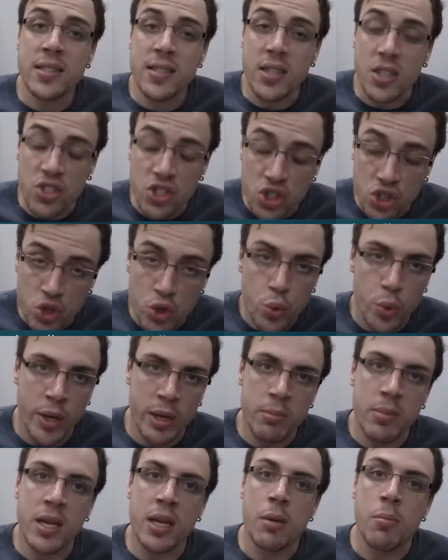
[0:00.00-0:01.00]
is
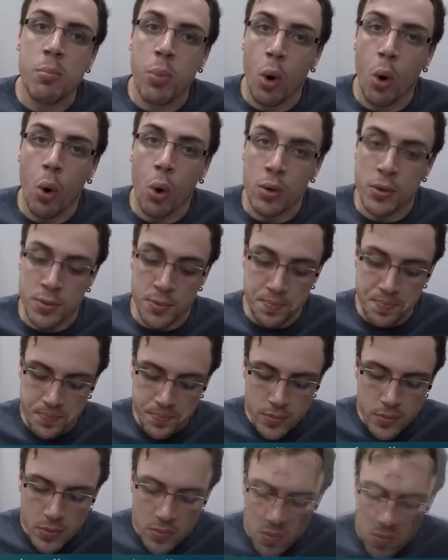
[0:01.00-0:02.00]
extremely important
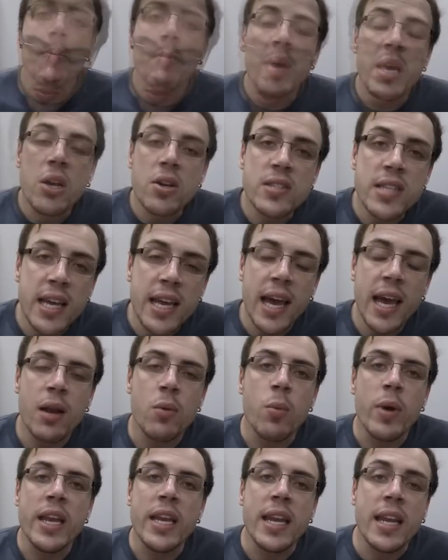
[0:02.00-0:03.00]
because
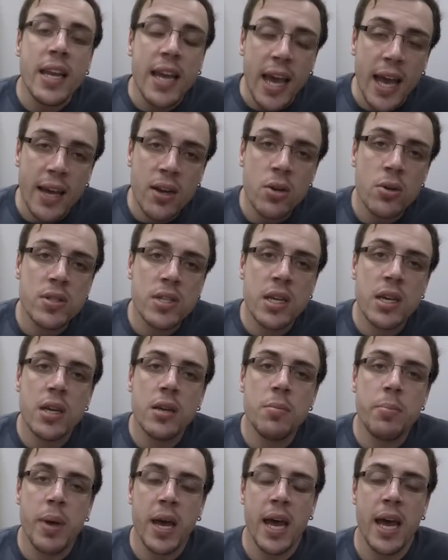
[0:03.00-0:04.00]
again, we cannot
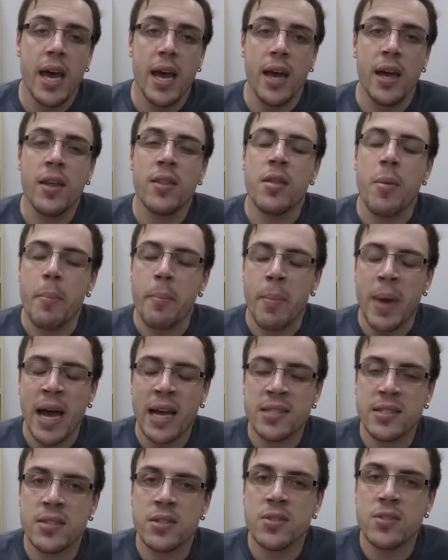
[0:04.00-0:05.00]
compare the
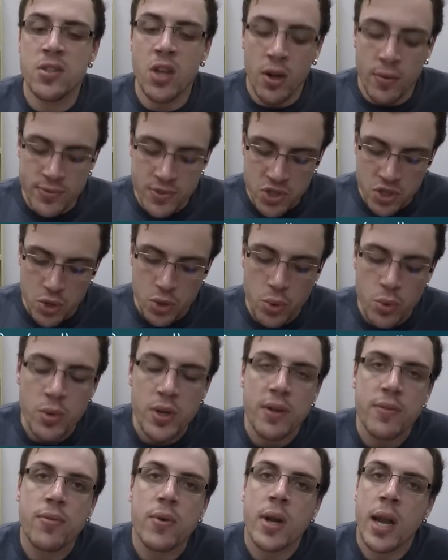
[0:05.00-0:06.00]
masses of two
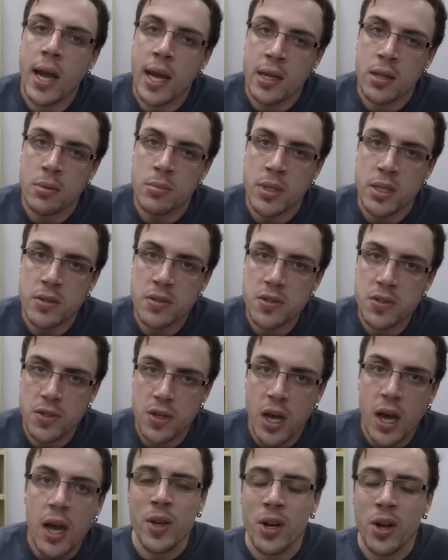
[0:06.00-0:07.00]
different elements.
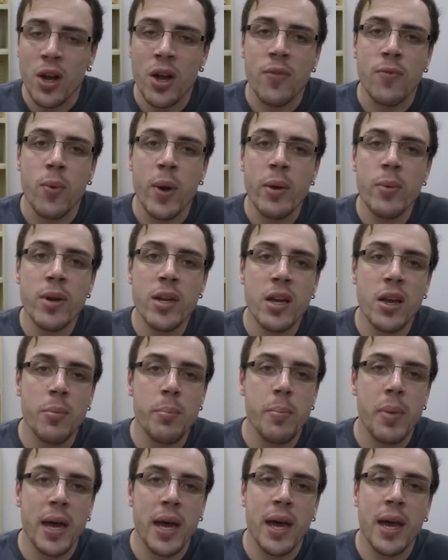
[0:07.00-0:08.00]
You know, if we were to
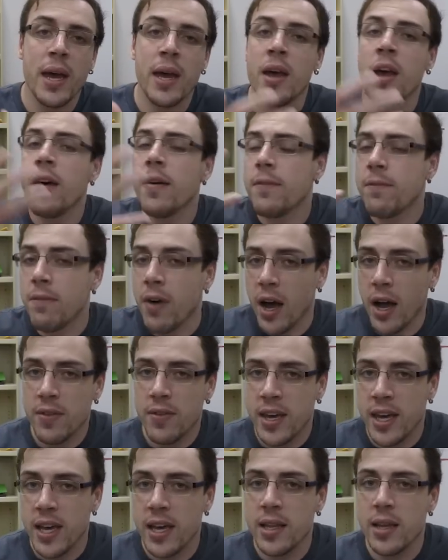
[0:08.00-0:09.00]
compare
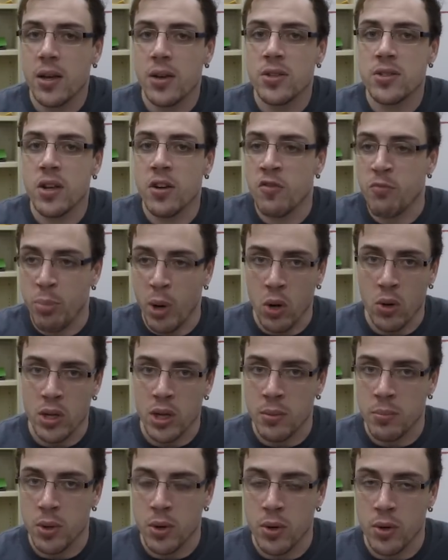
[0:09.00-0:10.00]
5 kilos of
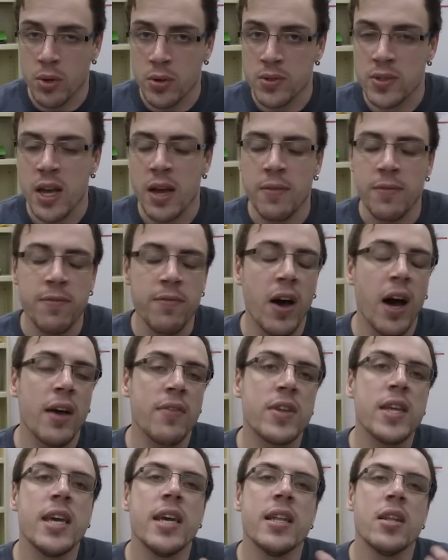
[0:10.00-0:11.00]
bowling balls and
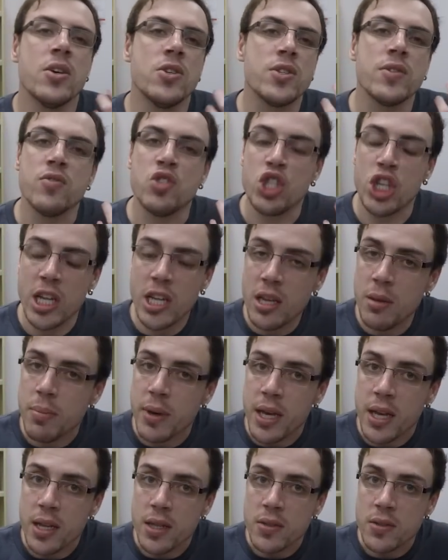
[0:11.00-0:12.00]
5 kilos of jelly
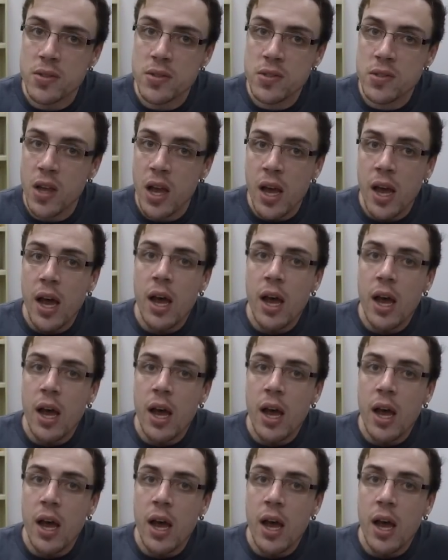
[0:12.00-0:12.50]
beans,